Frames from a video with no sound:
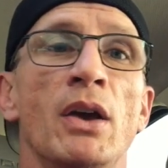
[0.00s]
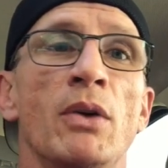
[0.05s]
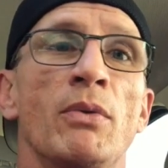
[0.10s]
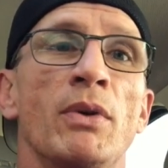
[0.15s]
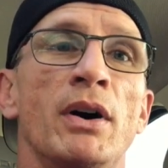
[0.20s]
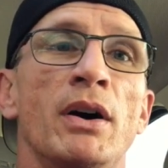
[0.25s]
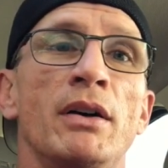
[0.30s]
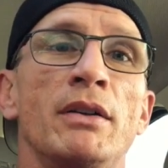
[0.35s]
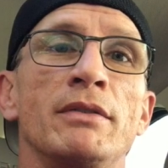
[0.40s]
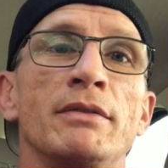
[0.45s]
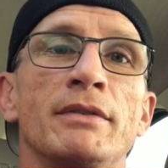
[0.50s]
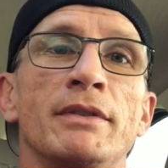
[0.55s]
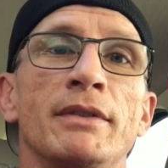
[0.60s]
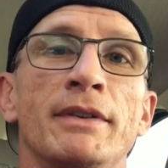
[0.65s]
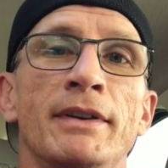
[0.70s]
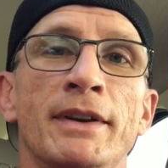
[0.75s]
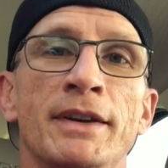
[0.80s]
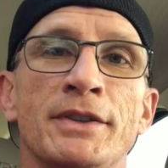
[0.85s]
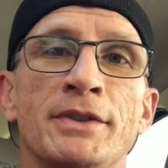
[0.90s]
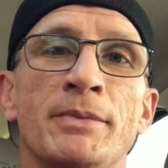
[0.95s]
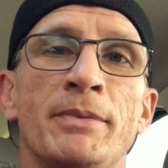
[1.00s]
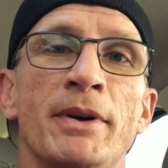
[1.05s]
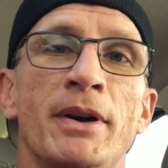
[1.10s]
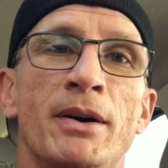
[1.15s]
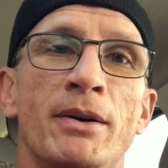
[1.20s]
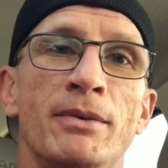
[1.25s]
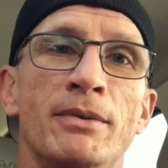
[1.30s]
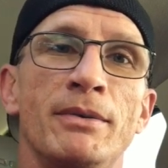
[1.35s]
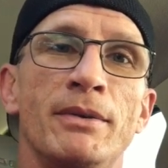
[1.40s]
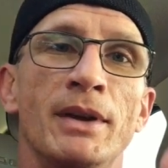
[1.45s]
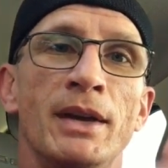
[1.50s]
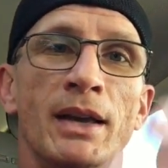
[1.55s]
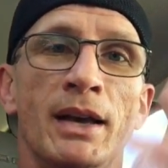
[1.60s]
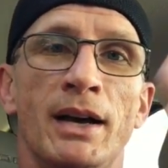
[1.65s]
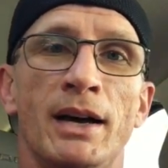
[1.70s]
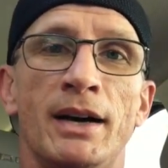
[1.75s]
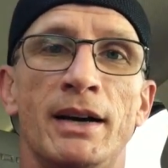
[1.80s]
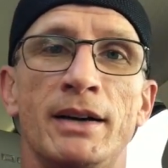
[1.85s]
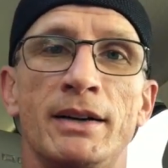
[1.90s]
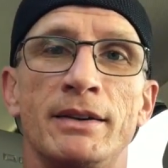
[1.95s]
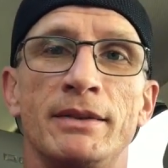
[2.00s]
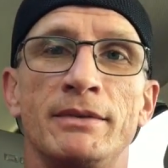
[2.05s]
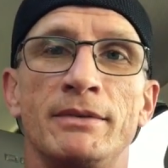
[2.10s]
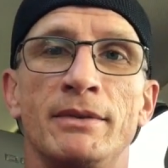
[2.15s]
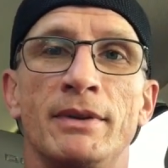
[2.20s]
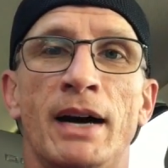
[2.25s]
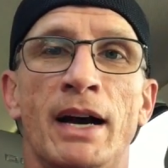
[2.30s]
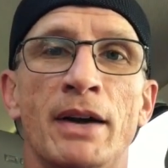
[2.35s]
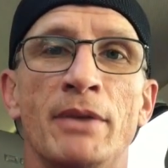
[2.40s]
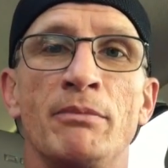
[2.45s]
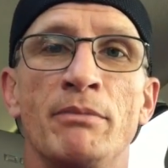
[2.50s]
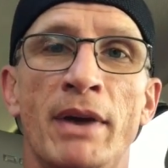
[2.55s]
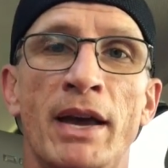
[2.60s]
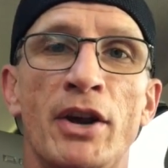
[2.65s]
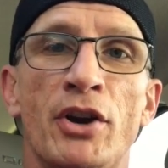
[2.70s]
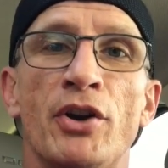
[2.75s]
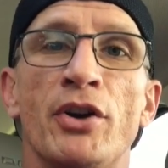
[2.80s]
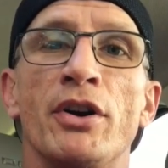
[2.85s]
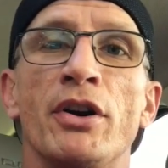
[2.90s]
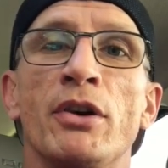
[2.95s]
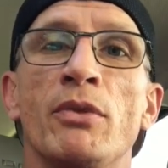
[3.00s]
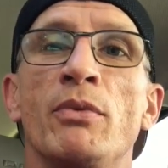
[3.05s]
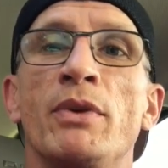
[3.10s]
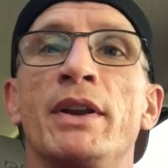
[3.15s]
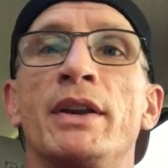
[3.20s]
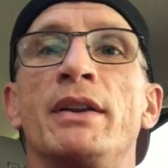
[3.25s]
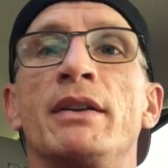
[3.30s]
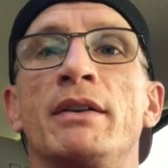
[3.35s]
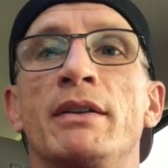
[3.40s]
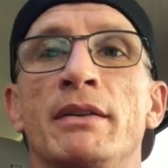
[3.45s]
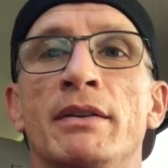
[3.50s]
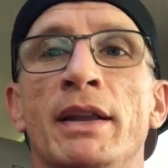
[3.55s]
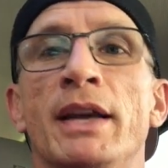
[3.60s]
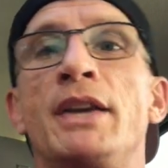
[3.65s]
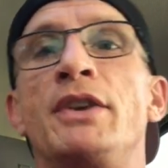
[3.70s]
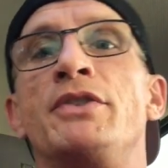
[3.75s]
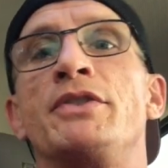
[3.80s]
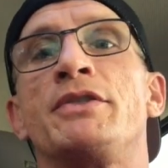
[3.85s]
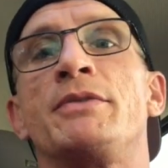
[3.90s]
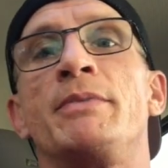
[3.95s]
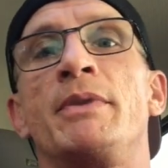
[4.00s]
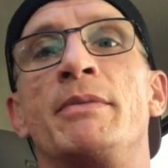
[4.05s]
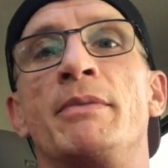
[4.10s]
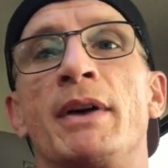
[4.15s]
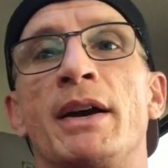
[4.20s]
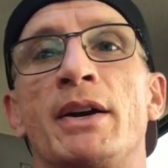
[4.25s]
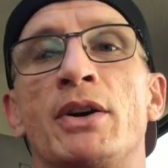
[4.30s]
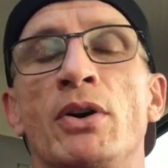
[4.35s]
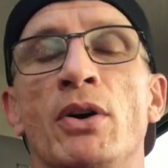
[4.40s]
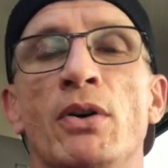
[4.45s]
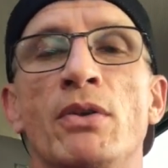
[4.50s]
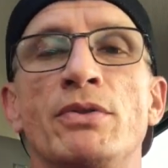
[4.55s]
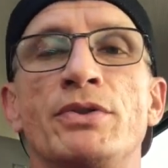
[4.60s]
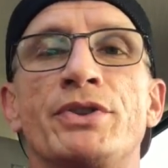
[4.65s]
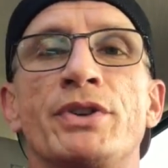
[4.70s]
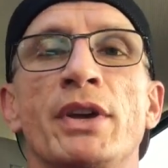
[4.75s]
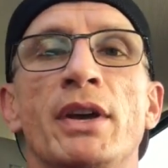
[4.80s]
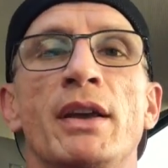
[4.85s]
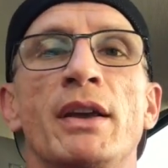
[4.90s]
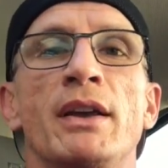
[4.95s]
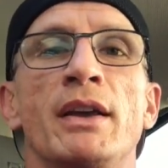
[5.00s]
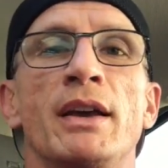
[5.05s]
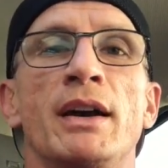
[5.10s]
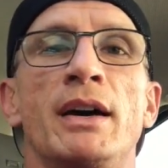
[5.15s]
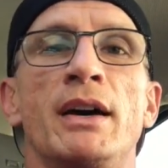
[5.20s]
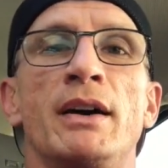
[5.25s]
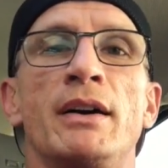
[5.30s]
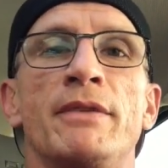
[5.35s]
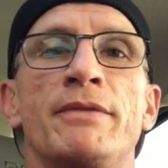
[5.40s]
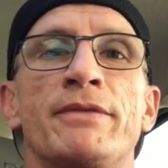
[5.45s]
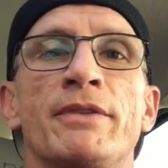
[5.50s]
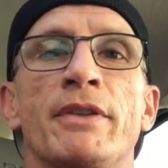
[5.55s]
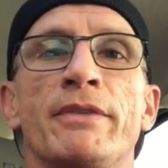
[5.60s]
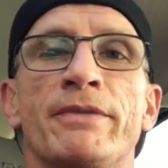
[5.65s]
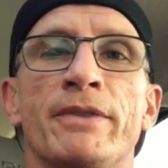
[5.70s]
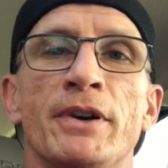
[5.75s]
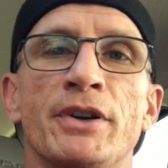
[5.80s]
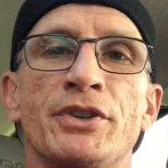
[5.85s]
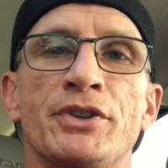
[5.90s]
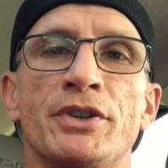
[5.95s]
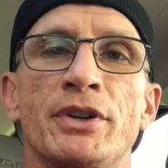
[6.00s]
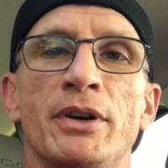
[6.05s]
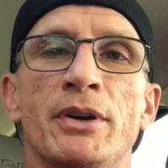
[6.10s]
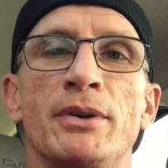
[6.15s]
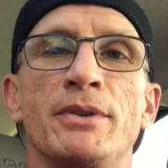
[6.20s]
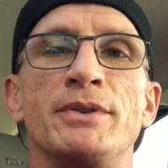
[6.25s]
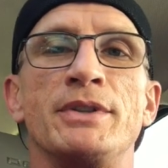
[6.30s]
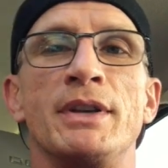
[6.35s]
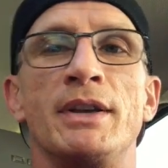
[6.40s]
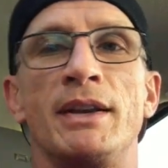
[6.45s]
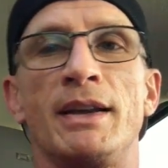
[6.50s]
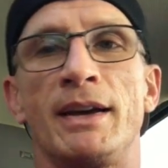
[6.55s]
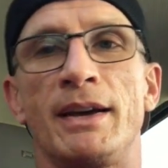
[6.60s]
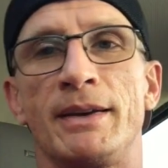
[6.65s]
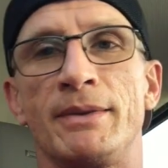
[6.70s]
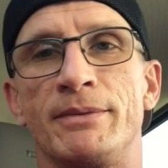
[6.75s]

Well, Isabel, I met her when Lane used to be my coach for the first shows, and